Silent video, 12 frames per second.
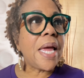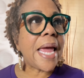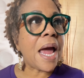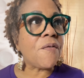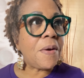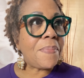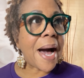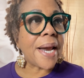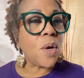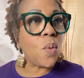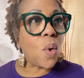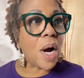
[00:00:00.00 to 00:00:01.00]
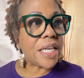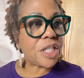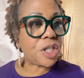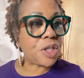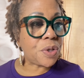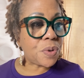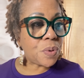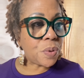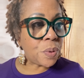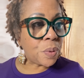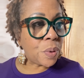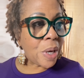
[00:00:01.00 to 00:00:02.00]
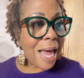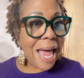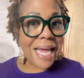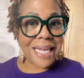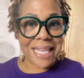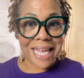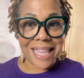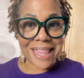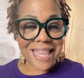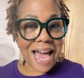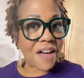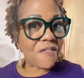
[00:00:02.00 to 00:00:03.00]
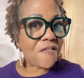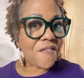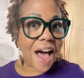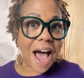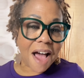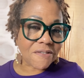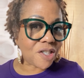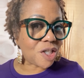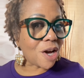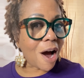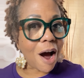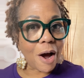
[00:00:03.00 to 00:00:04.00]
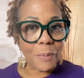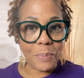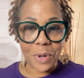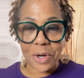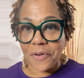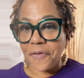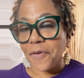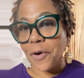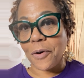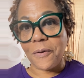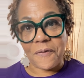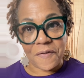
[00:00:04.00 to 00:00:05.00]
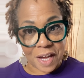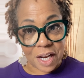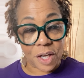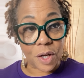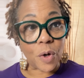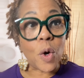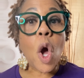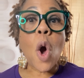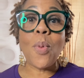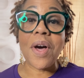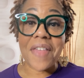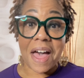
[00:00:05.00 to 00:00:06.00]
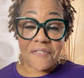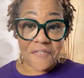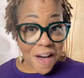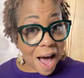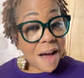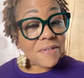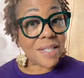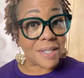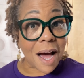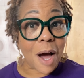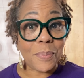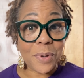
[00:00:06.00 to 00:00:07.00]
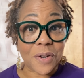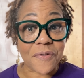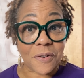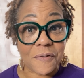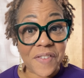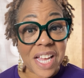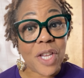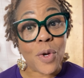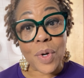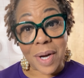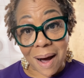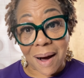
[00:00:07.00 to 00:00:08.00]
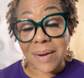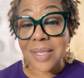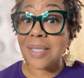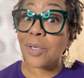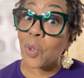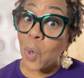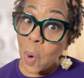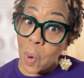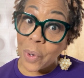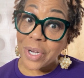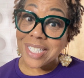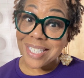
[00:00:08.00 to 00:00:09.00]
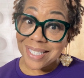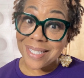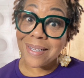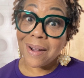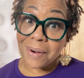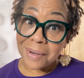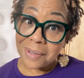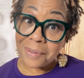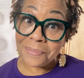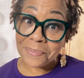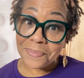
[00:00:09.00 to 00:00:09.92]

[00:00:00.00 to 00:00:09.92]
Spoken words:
Everybody wants to get that 5-star beautiful venue. Well, that 5-star beautiful venue costs coins, y'all.